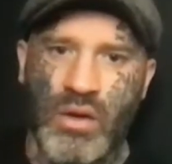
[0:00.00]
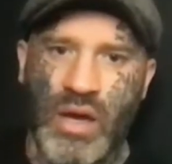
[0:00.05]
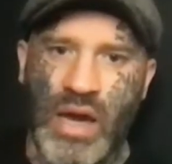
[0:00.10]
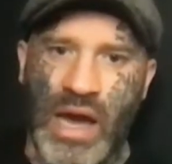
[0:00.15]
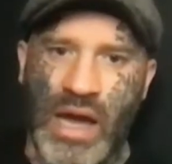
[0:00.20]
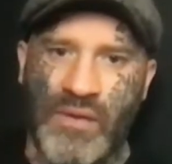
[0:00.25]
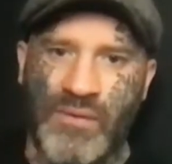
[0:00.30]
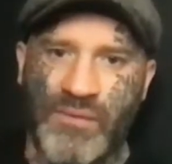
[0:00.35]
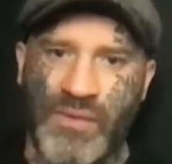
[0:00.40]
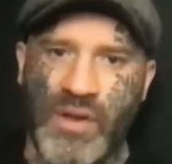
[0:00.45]

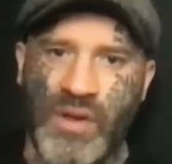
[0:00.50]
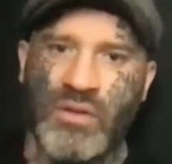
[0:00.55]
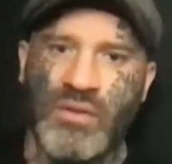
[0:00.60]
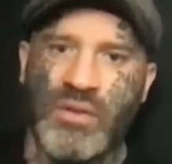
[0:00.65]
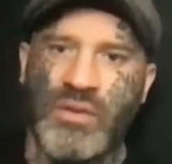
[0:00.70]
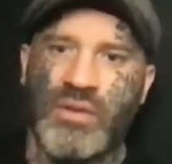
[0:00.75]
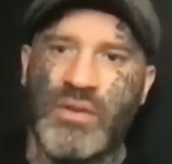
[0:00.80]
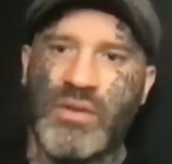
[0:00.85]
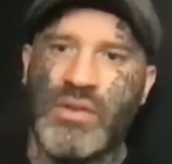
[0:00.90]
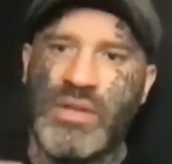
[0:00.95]
I feel
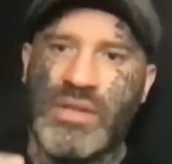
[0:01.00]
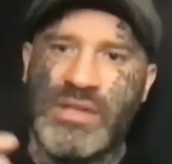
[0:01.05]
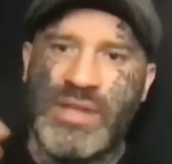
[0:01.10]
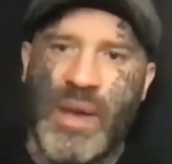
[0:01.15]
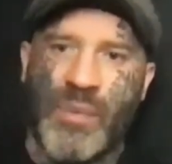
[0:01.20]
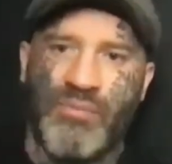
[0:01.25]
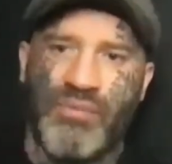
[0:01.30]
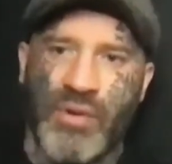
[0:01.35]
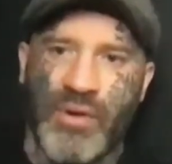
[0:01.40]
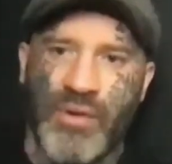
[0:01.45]

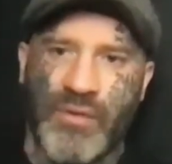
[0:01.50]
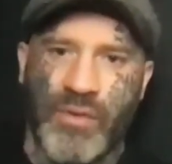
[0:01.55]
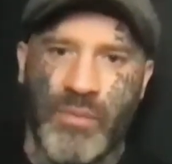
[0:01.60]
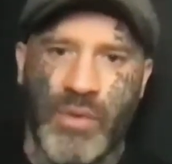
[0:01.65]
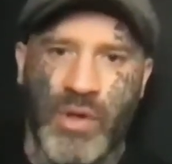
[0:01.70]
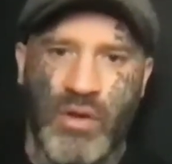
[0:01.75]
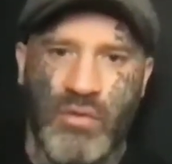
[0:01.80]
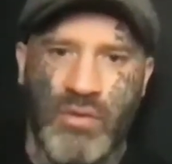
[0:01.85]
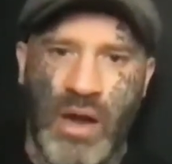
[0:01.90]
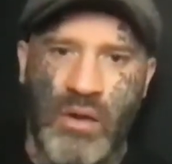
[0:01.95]
separate from
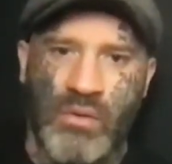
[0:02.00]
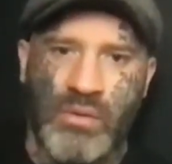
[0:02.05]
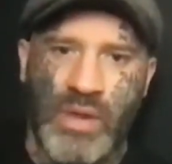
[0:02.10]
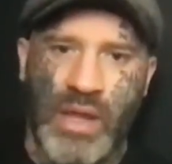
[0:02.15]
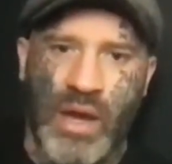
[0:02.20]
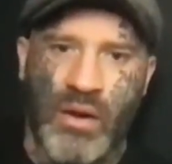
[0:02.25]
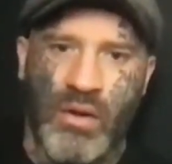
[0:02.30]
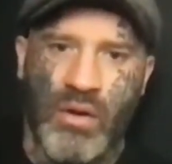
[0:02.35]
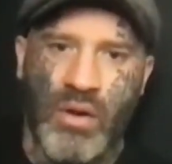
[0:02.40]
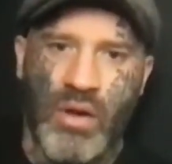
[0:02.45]
the crowd
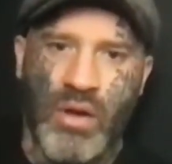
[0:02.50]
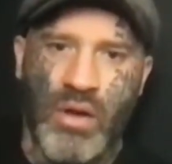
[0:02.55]
now.